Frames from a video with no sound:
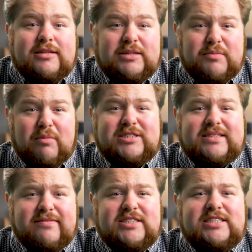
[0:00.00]
Tip number
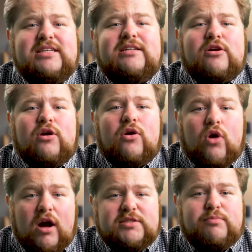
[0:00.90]
17,
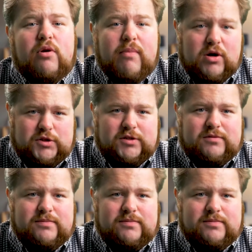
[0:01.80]
cross promotion.